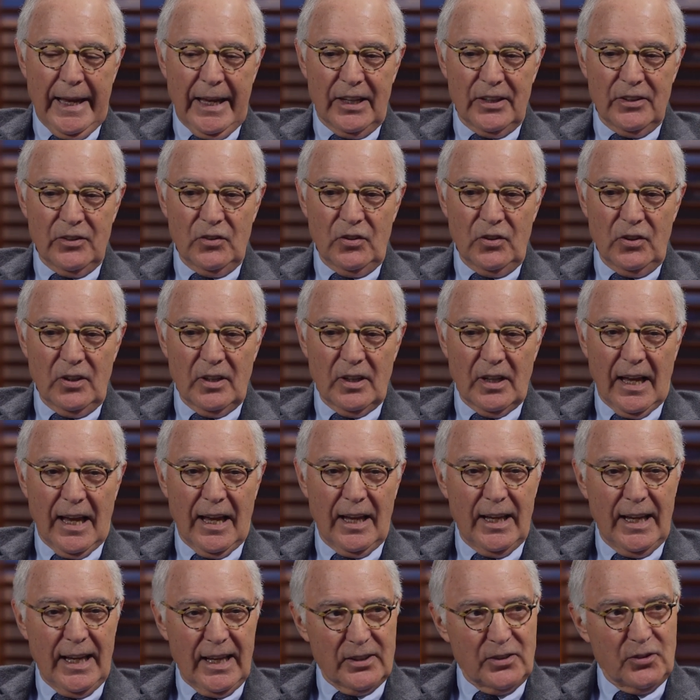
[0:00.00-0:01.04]
and
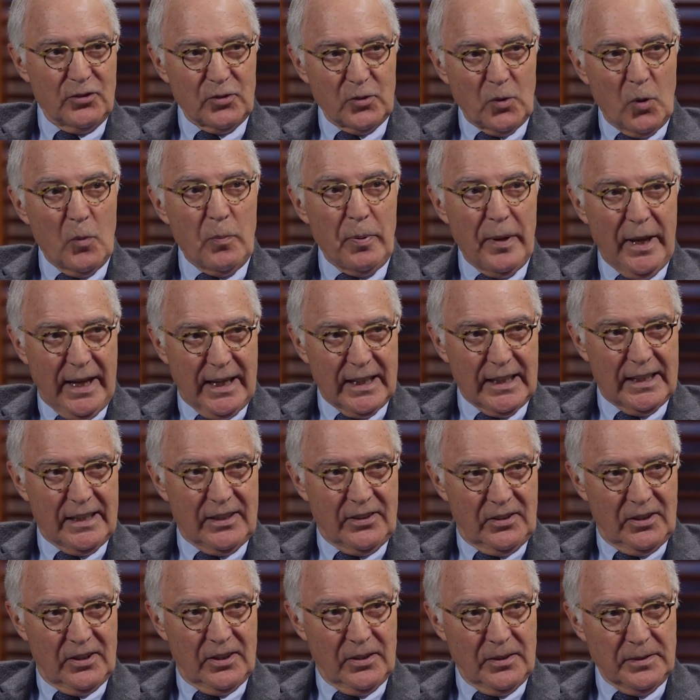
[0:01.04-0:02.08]
I had the scope
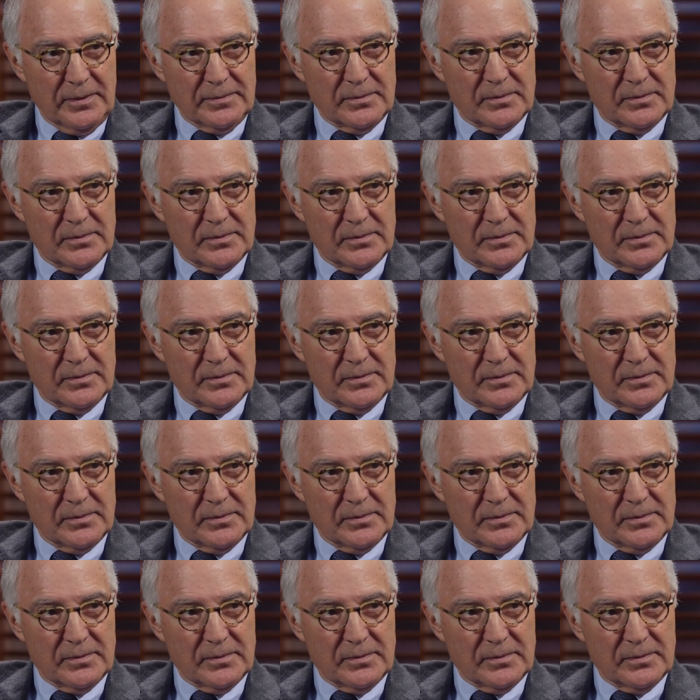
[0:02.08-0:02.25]
hanging there